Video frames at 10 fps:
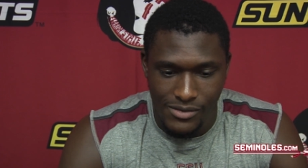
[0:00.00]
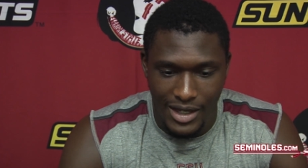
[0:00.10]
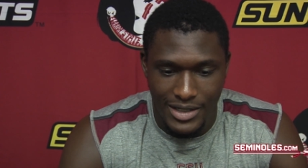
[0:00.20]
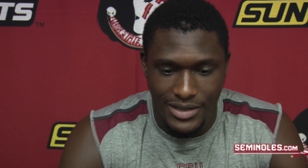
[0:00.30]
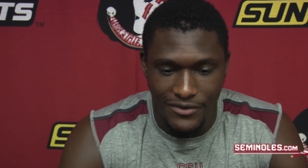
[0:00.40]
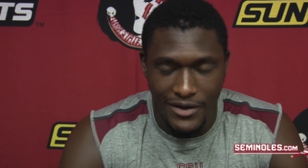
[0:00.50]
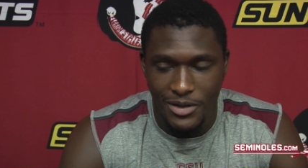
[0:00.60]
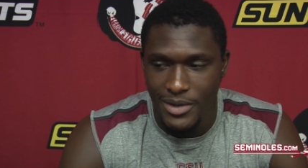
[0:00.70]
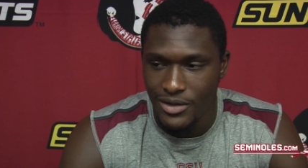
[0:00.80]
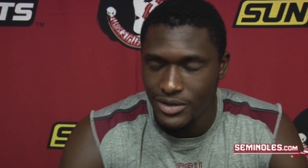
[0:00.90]
It's
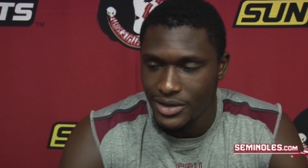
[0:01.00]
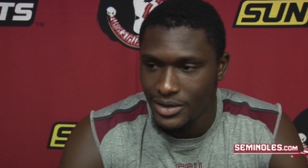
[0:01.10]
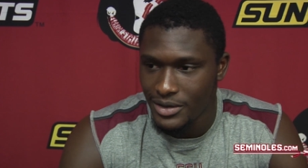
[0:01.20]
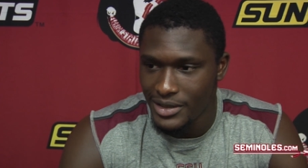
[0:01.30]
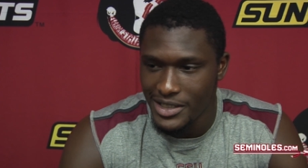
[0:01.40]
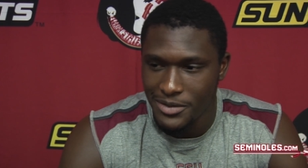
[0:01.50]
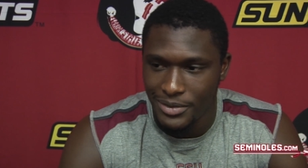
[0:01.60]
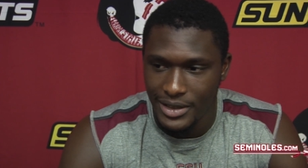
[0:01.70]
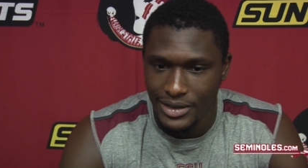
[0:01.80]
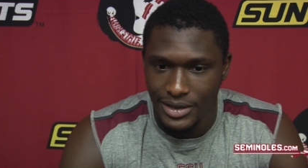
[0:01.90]
fundamentals
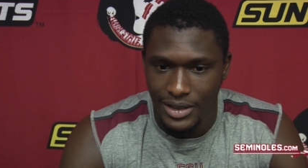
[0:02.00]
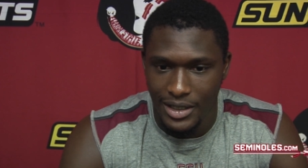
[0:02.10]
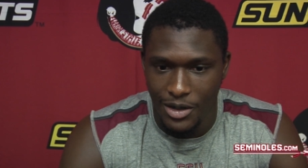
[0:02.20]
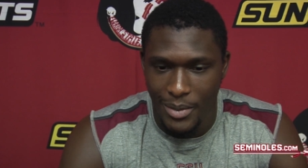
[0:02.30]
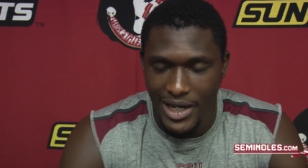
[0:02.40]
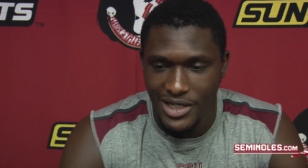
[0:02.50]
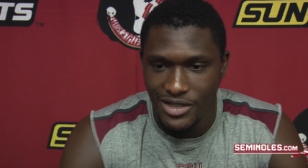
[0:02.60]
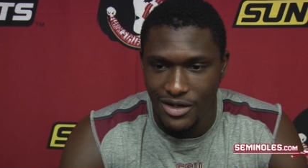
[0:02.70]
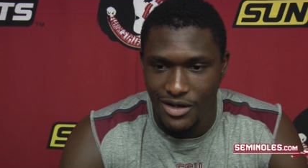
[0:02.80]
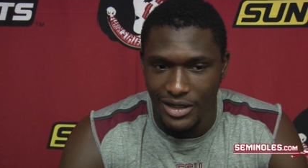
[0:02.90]
discipline, you know, making
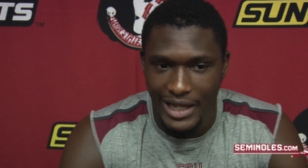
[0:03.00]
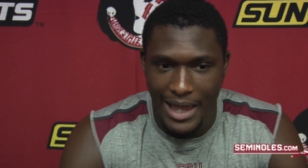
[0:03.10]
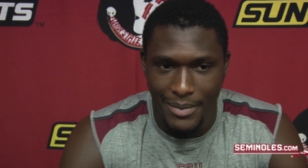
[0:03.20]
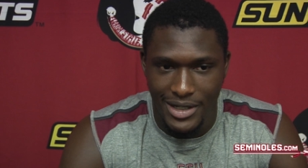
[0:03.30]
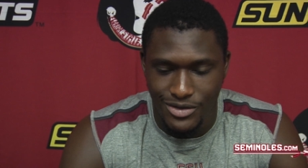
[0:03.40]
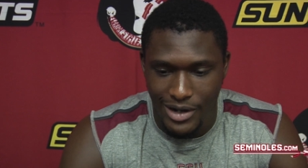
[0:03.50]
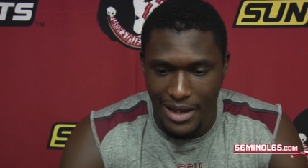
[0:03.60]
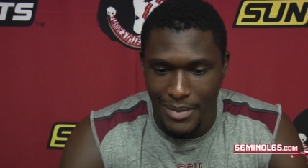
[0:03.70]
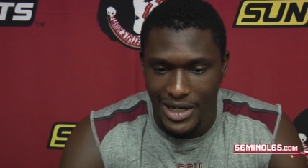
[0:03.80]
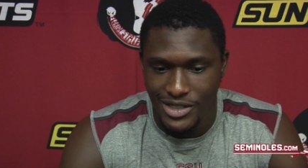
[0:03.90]
sure your alignment is
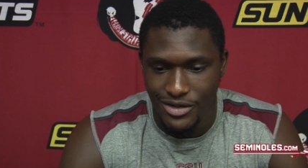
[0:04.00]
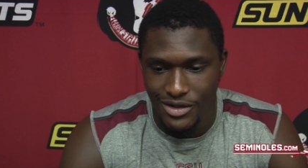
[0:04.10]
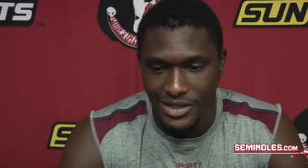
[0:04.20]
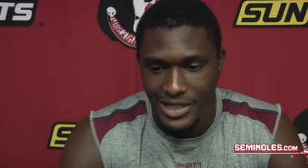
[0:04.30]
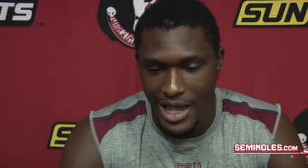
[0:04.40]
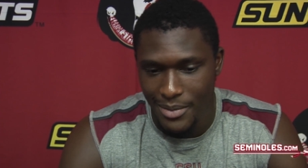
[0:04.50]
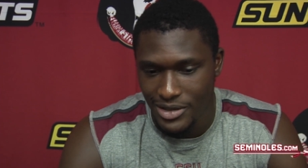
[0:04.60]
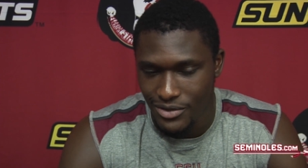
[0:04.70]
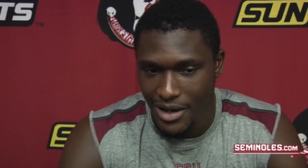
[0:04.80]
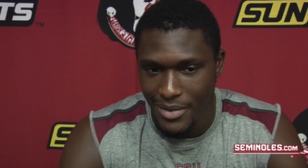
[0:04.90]
right, making sure your
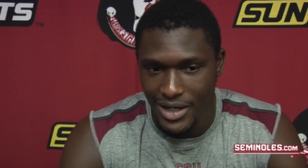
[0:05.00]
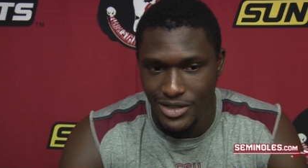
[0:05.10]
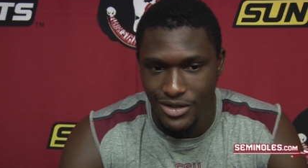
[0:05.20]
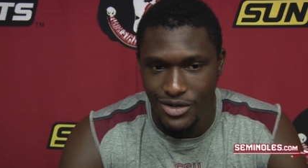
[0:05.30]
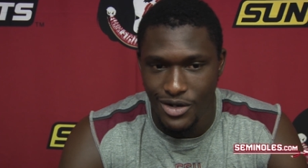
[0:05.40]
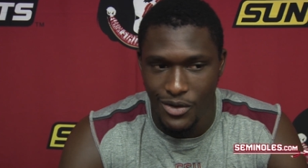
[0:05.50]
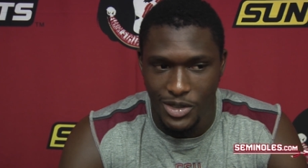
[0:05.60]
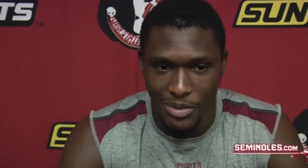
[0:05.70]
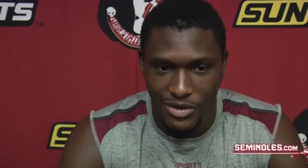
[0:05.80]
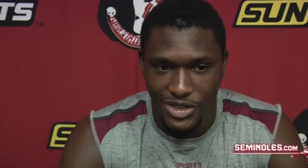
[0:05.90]
assignment's right, making sure you know you're
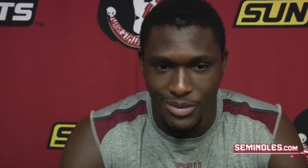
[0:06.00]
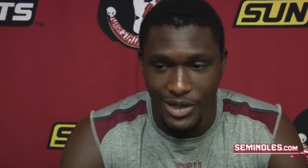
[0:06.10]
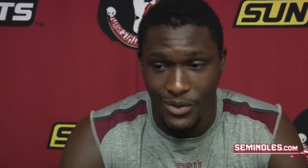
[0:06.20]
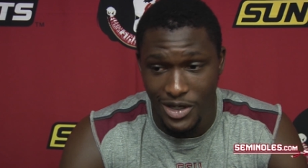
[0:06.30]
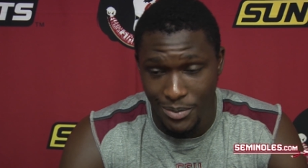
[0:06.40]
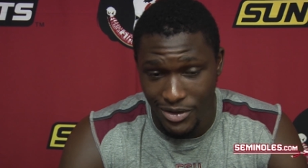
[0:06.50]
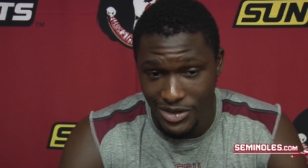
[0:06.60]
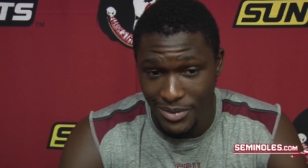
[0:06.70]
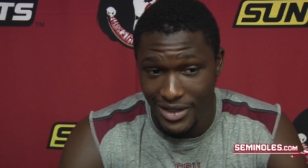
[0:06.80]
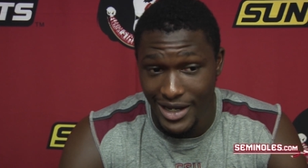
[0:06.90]
supposed to be, when you're supposed
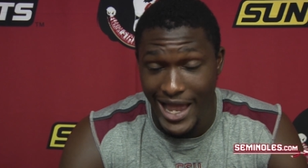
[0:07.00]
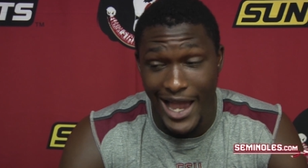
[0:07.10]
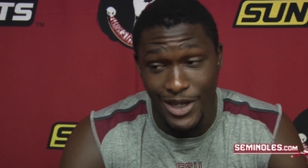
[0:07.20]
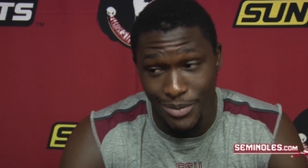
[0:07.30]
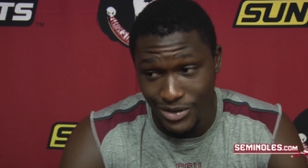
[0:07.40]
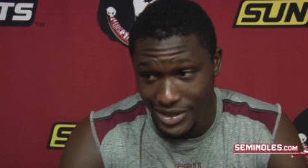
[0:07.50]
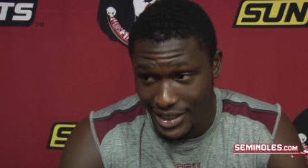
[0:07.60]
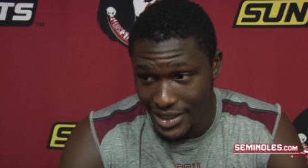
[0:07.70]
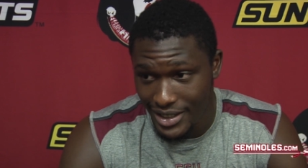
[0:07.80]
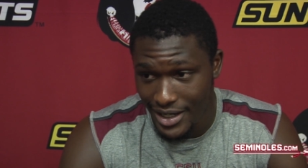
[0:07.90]
to be there, and how you're supposed to
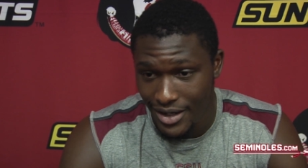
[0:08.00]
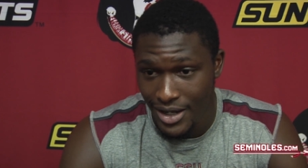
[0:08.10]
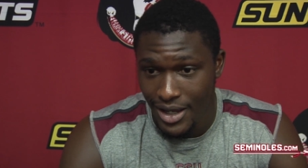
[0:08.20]
get there.